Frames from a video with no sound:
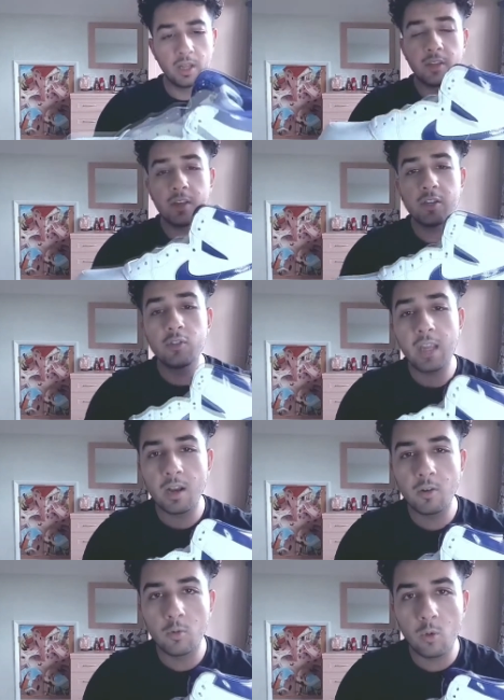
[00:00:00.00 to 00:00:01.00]
The thing is, you
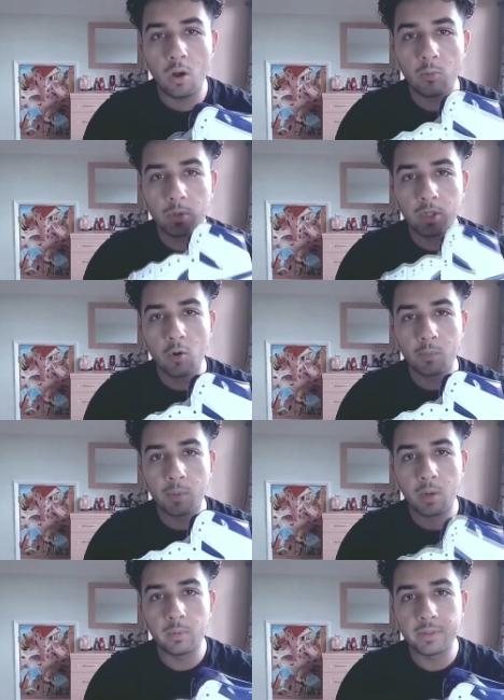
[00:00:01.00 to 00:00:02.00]
can't go wrong with the court
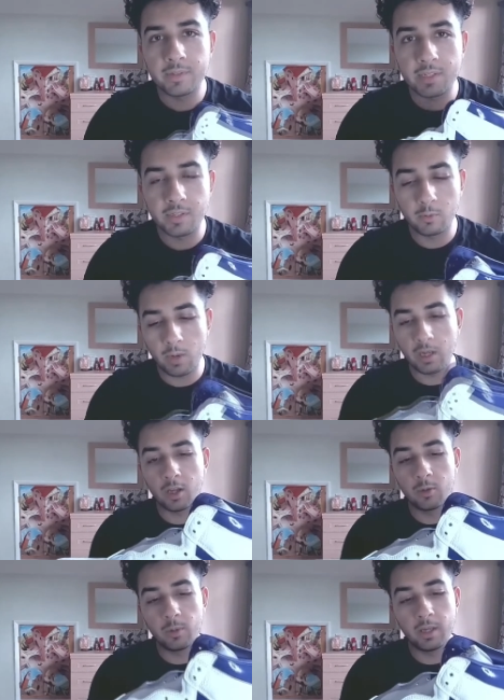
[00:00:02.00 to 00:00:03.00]
purple. It's a great
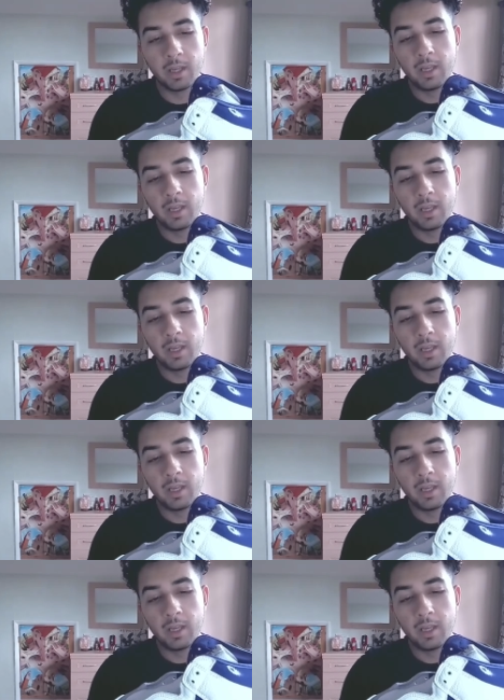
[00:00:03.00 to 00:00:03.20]
colorway.